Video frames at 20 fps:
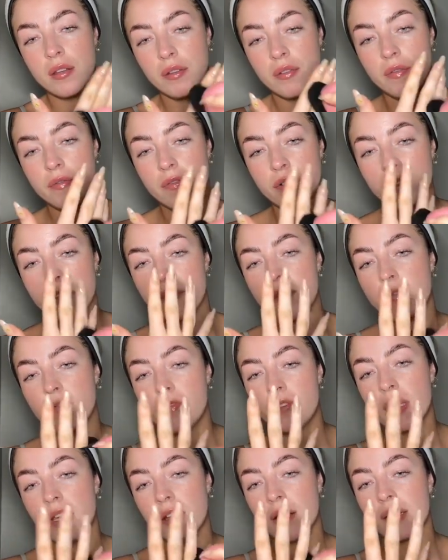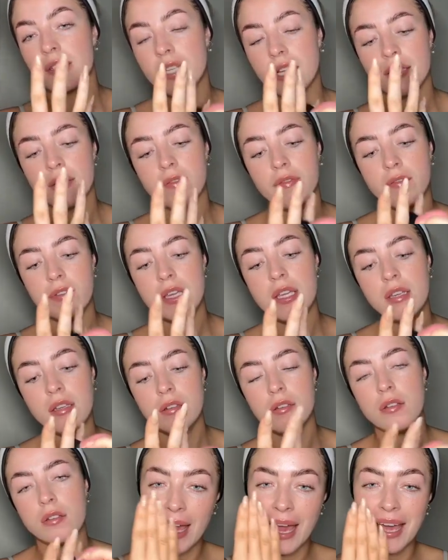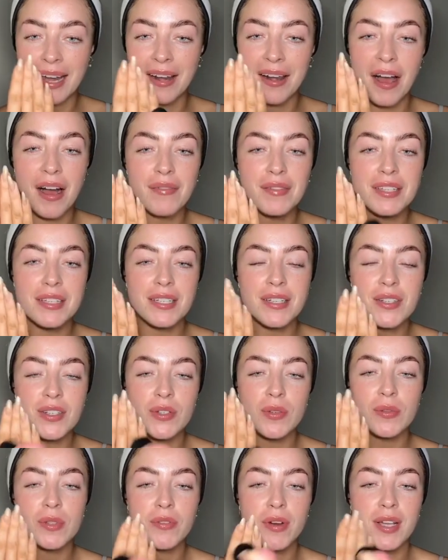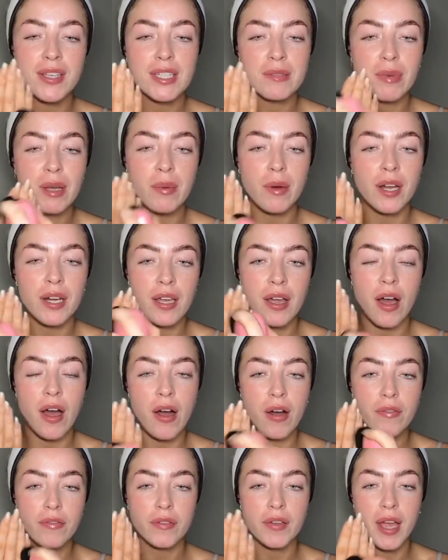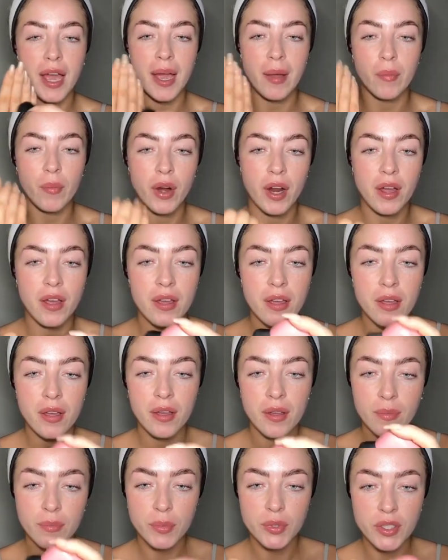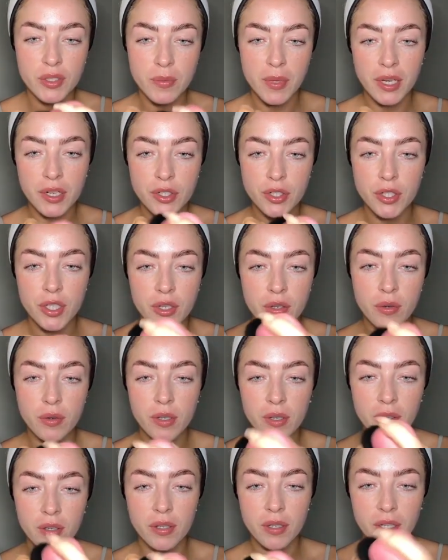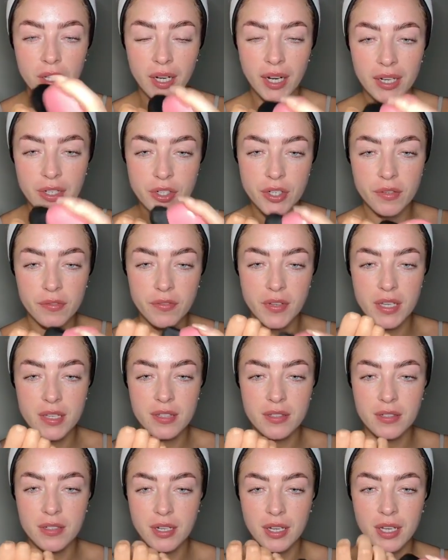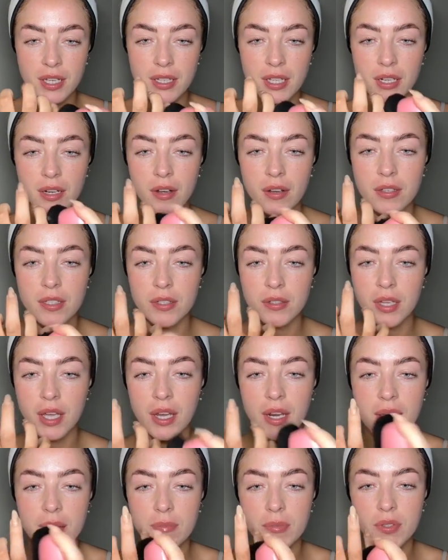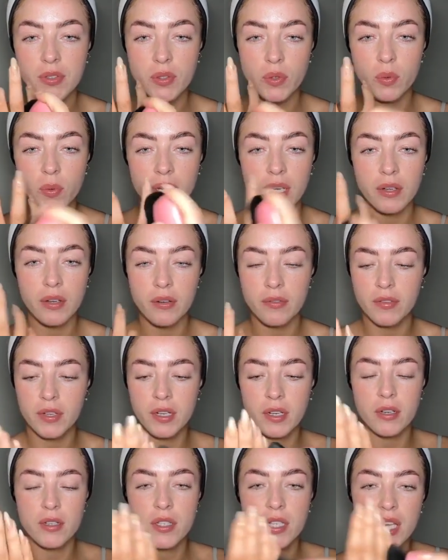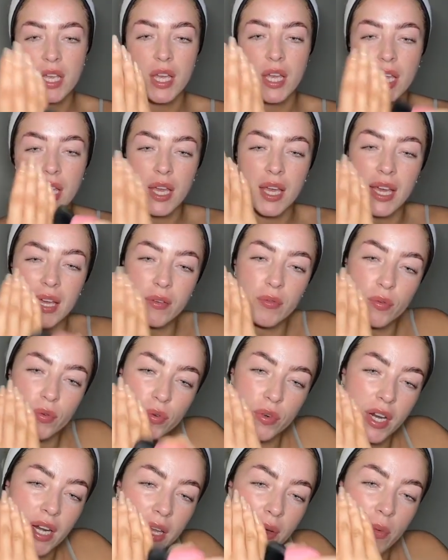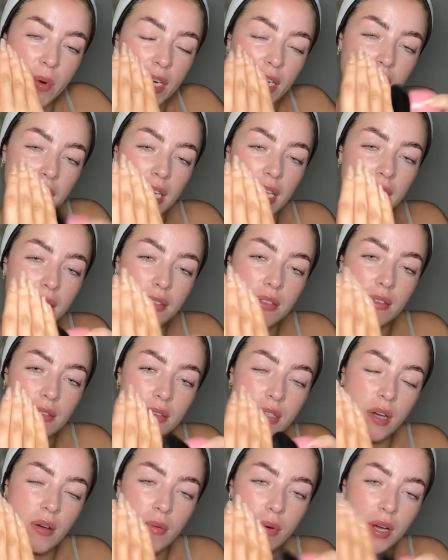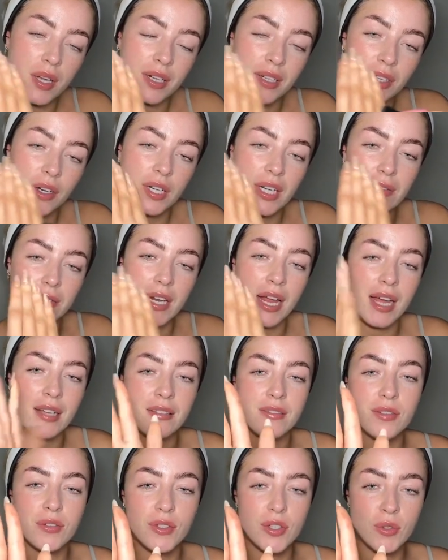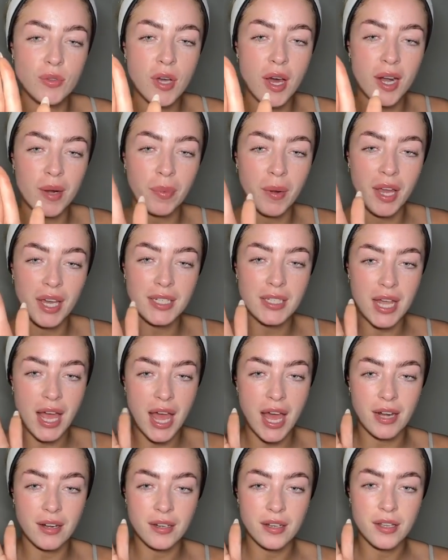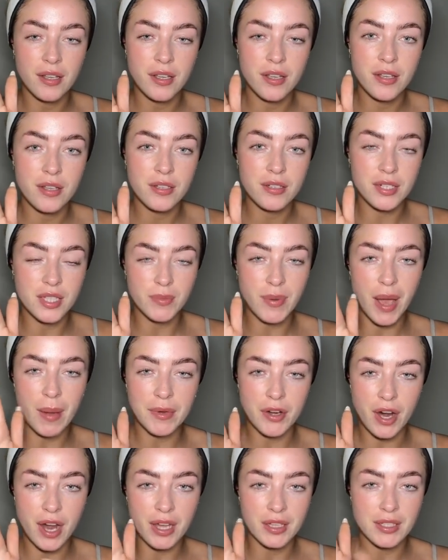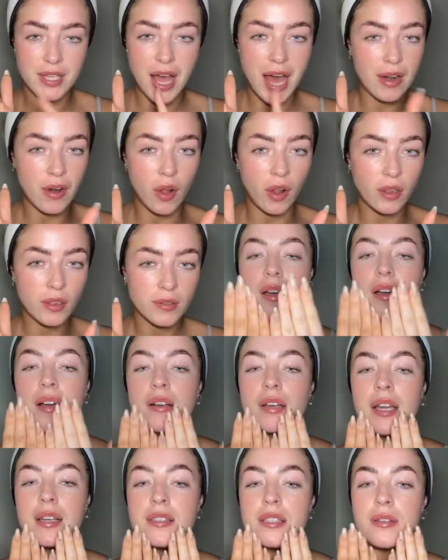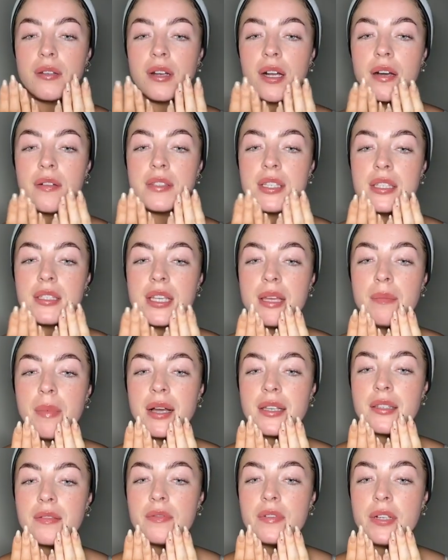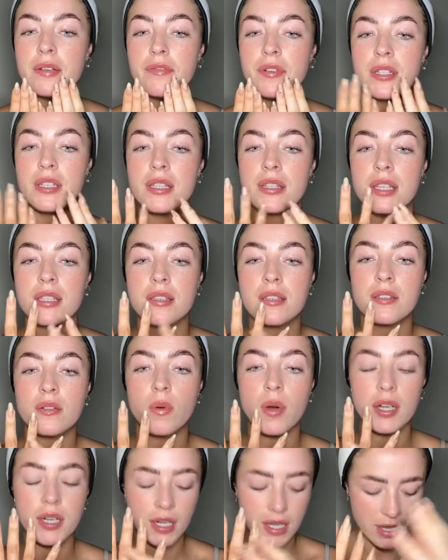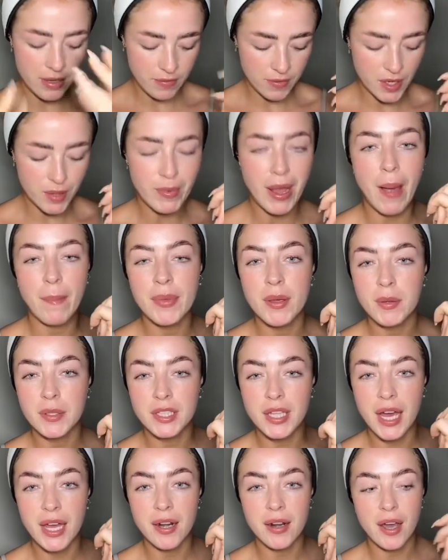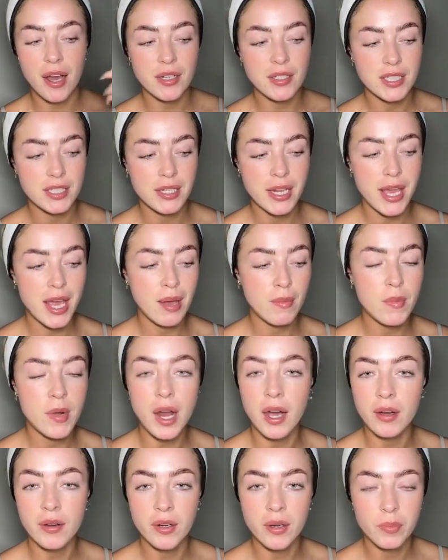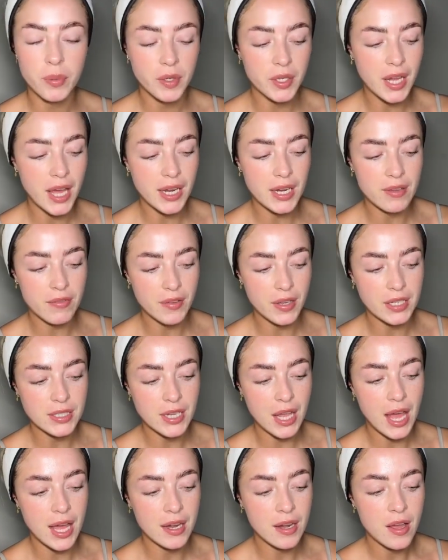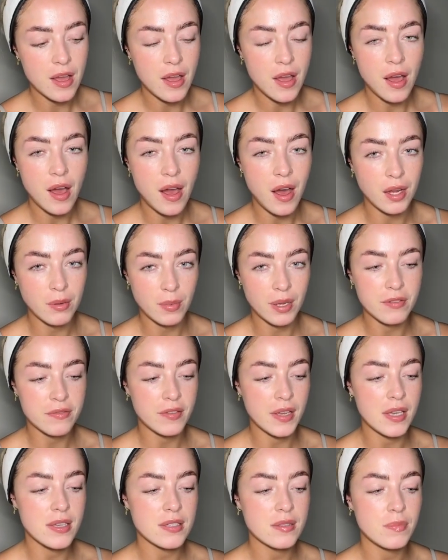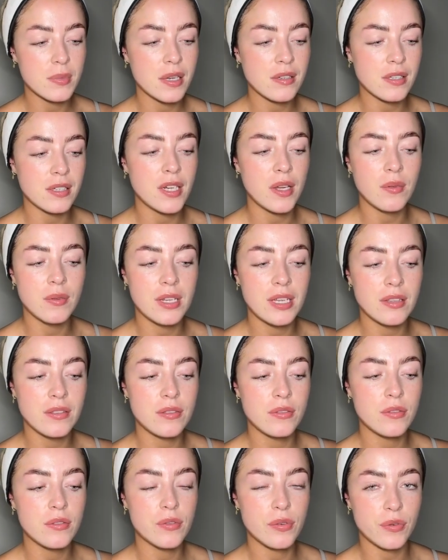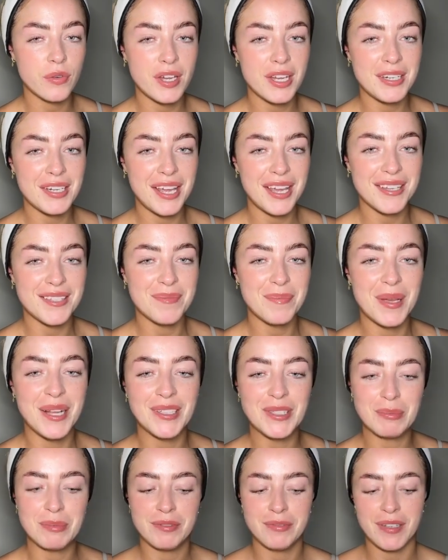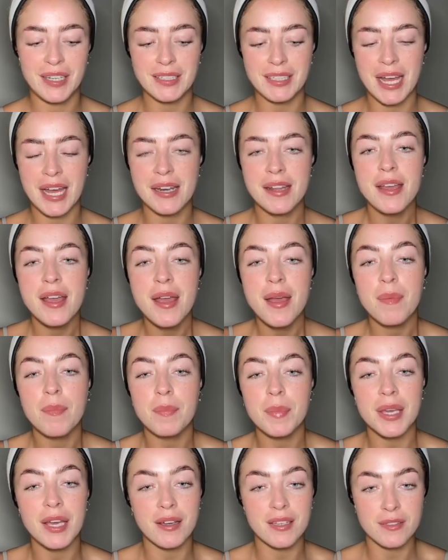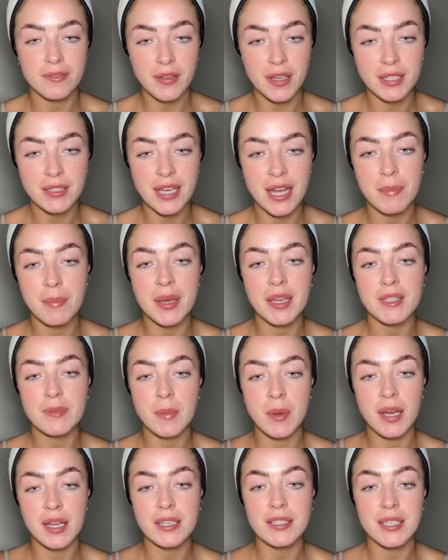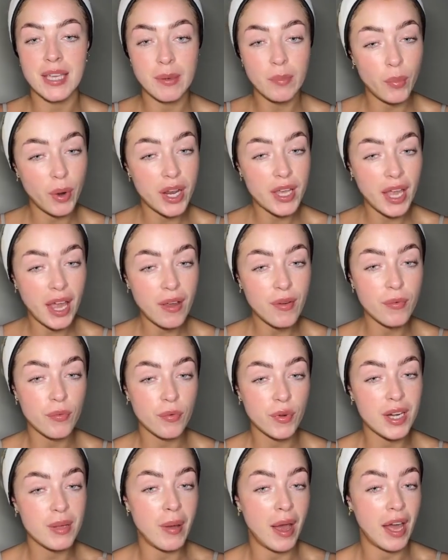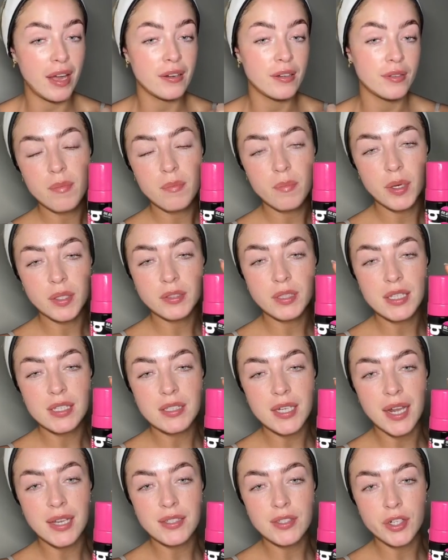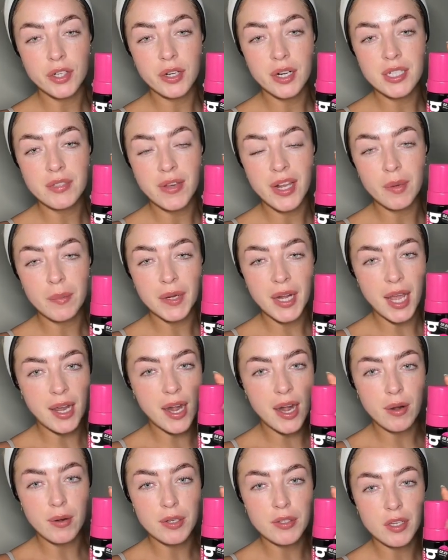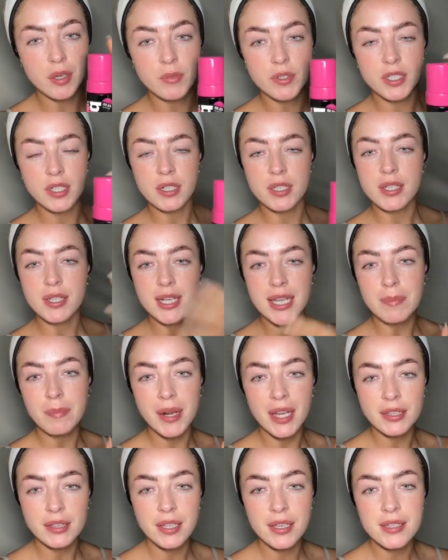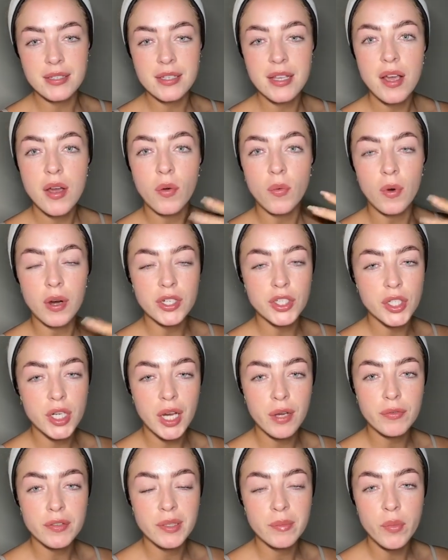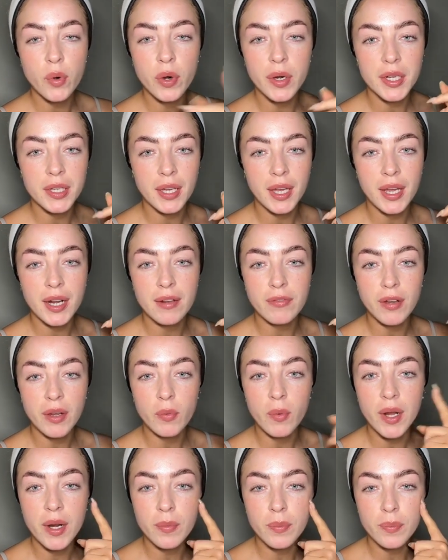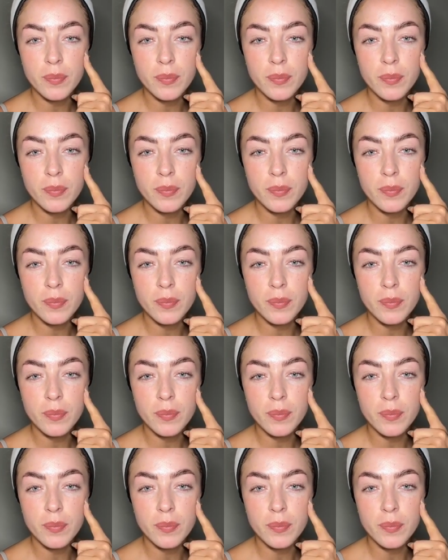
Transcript: for the fingers and the feet. And I'll obviously do the rest of my body off camera, but just make sure you clench your fist and then also get in between your fingers and really work it in because you don't want uneven hands. Do not apply tan to the palm of your hands at all. Okay, so you can obviously see a massive difference. This is quite even. I'm happy with that. Today, I'm not going to put any fake tan on my face because I don't need 3 days build up of fake tan because fake tan makes my skin break out really bad. Both these tans are going to develop in 8 hours, so I'm just going to sleep like this, wash it off in the morning, and if I want to